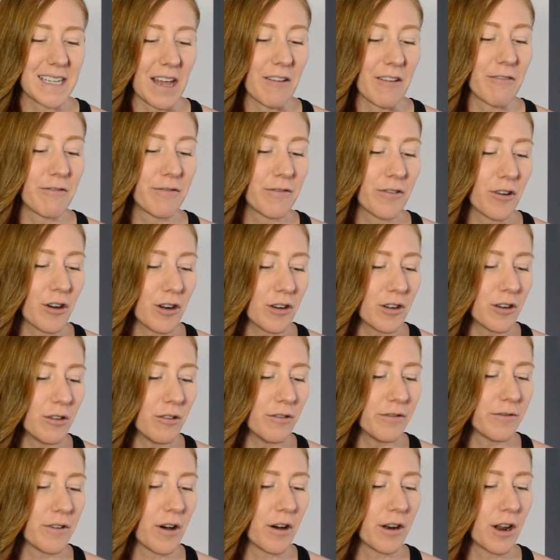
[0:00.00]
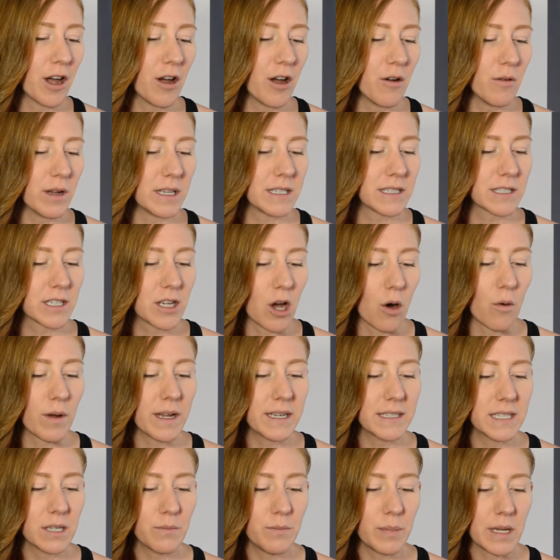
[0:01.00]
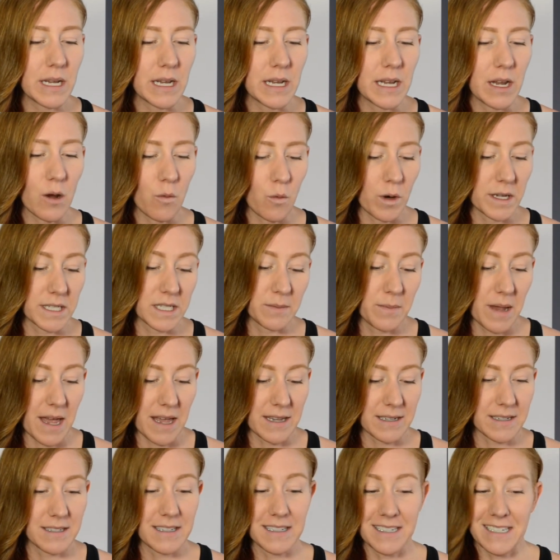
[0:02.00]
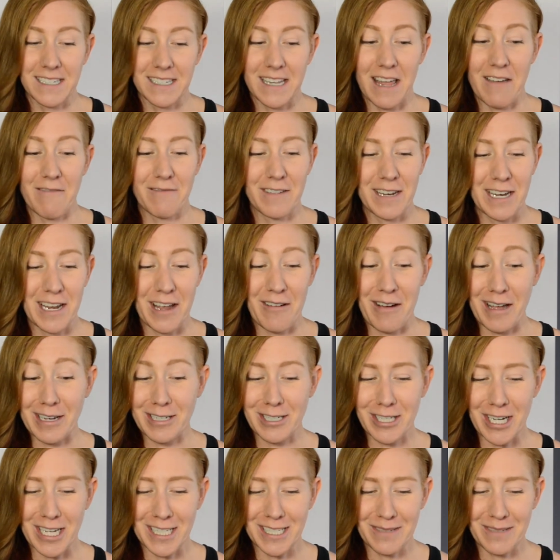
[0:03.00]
a vertical photo is going to be what's best. This is that video I just